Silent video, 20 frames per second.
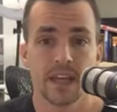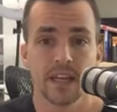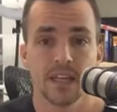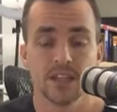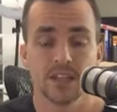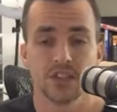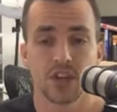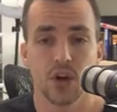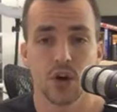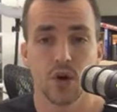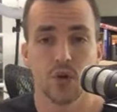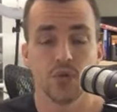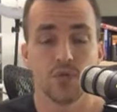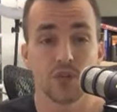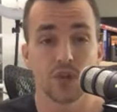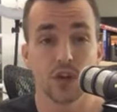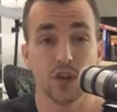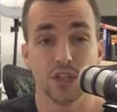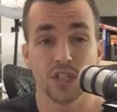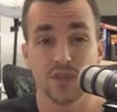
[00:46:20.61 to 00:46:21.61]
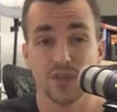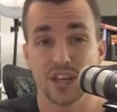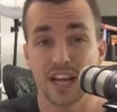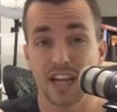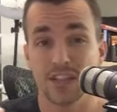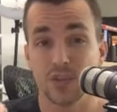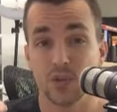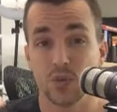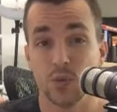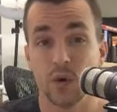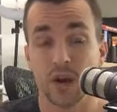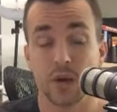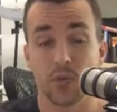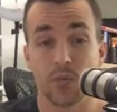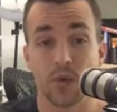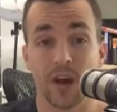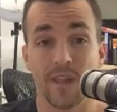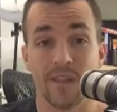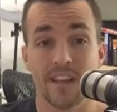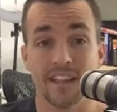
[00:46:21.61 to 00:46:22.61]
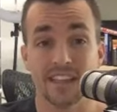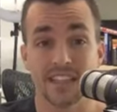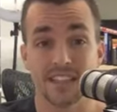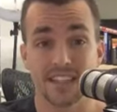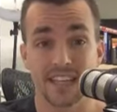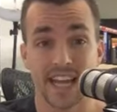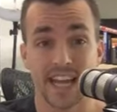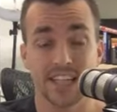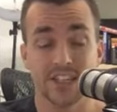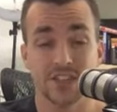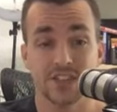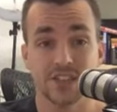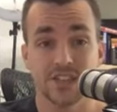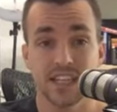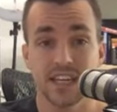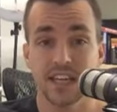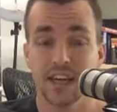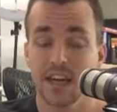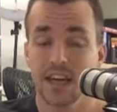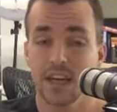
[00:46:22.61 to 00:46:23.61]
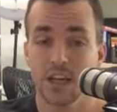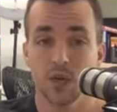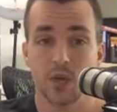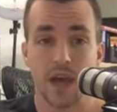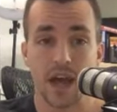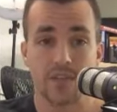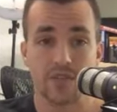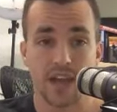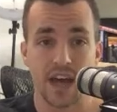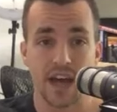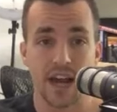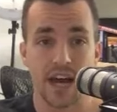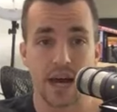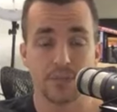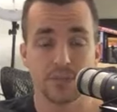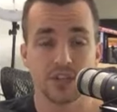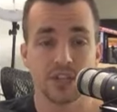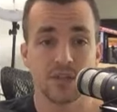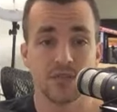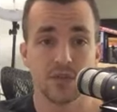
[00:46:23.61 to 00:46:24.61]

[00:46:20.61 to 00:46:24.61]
So for those of you guys who want to run this as an agency, you have that option.